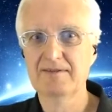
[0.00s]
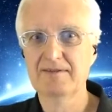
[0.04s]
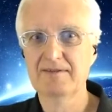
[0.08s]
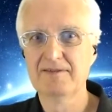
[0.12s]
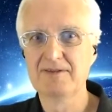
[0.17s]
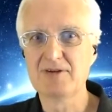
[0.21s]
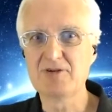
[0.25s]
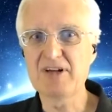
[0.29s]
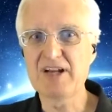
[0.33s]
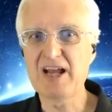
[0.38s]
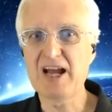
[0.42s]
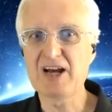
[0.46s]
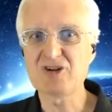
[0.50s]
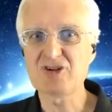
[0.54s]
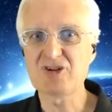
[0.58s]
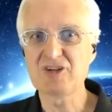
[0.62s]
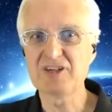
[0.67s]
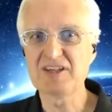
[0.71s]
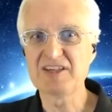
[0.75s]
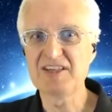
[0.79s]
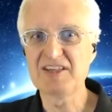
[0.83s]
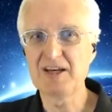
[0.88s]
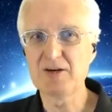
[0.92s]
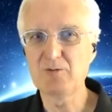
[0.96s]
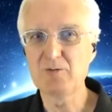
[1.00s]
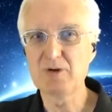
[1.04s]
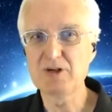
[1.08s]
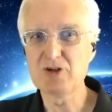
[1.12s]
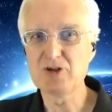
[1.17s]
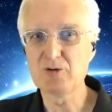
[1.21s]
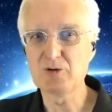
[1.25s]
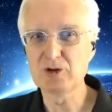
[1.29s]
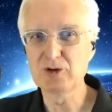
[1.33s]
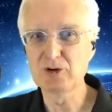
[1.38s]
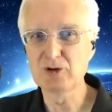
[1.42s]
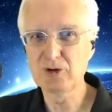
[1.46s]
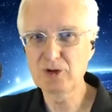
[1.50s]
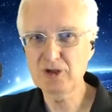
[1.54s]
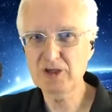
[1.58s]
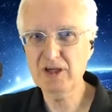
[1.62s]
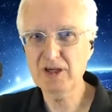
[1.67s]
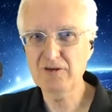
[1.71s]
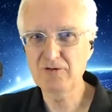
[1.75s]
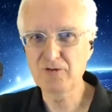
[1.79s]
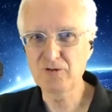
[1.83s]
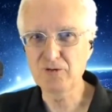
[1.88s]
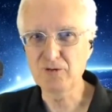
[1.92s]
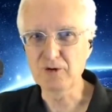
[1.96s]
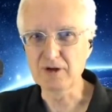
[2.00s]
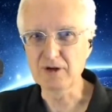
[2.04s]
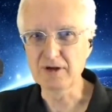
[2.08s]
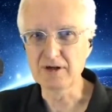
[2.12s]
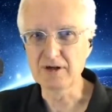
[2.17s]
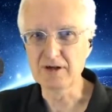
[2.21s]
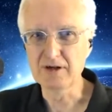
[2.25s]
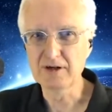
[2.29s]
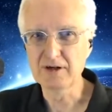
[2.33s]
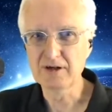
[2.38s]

You could actually get what you were looking for.